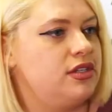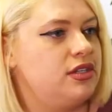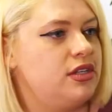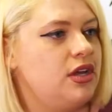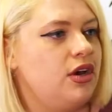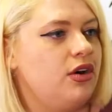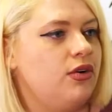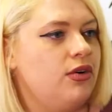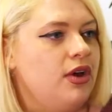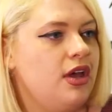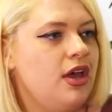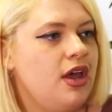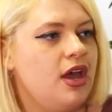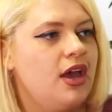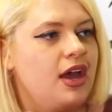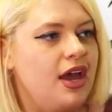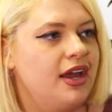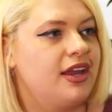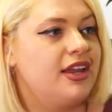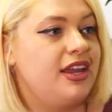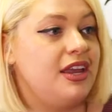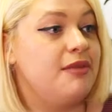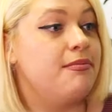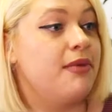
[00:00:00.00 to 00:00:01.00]
So
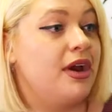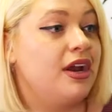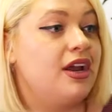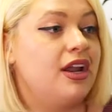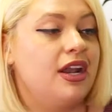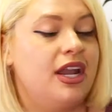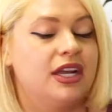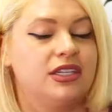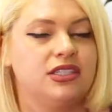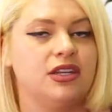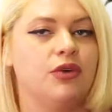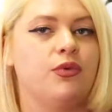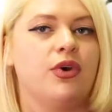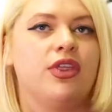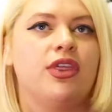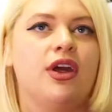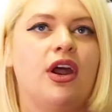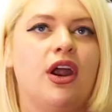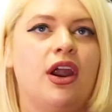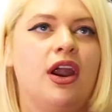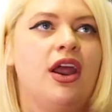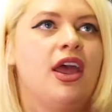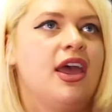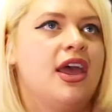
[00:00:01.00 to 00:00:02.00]
keep my connection with
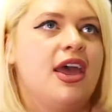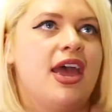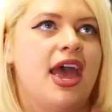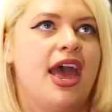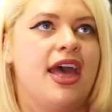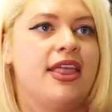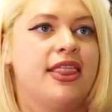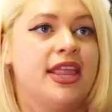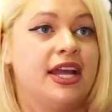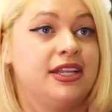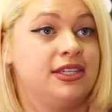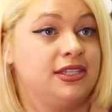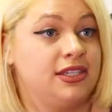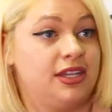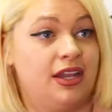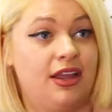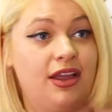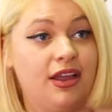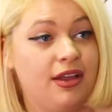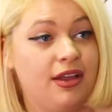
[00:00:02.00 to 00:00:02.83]
her, and that's